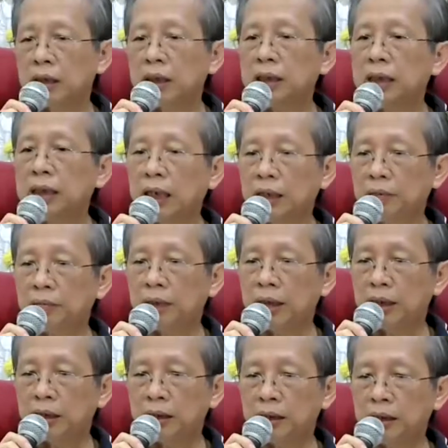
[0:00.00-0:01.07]
the silent
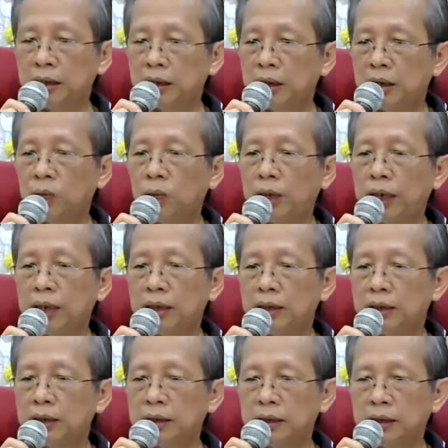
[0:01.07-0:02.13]
mind, the
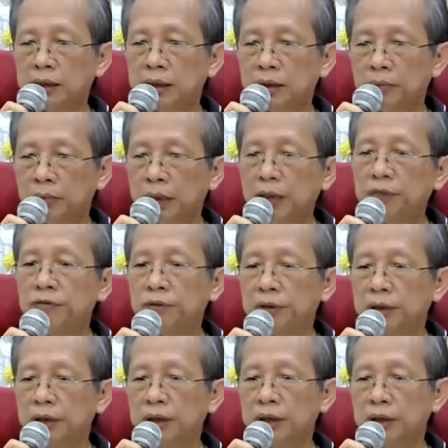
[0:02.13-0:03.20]
awareness, the
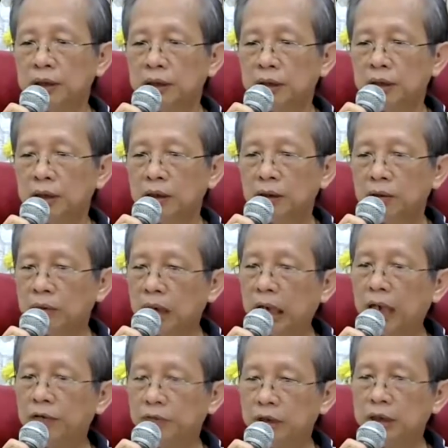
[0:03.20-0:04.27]
mindfulness to
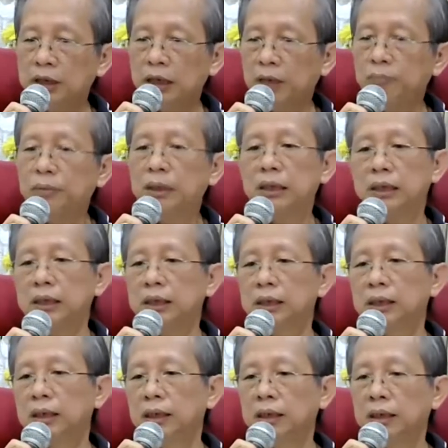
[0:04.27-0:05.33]
have this
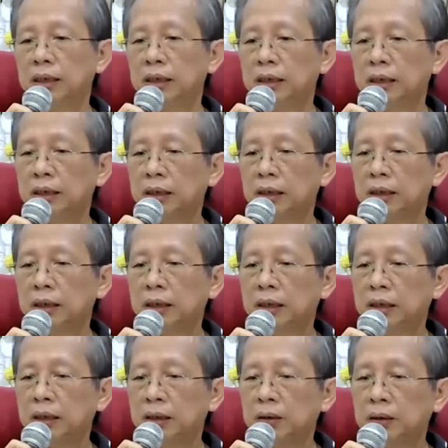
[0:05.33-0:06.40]
ability.
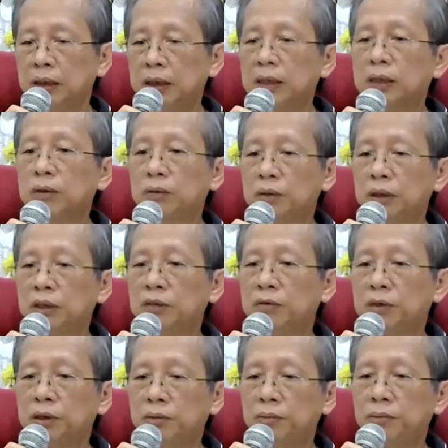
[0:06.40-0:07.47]
So his quote is
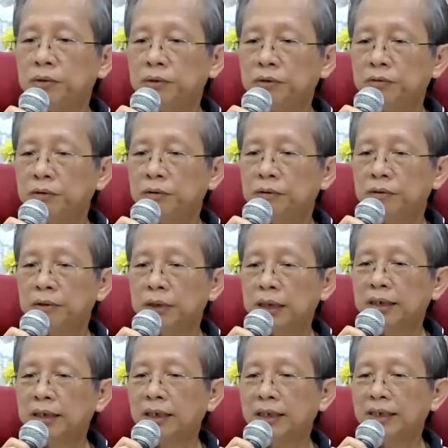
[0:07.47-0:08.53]
very beautiful.
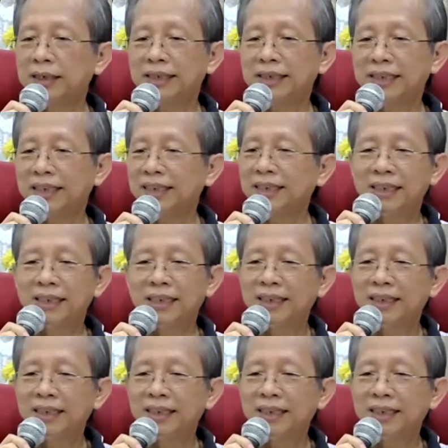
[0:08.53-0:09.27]
That's why he said,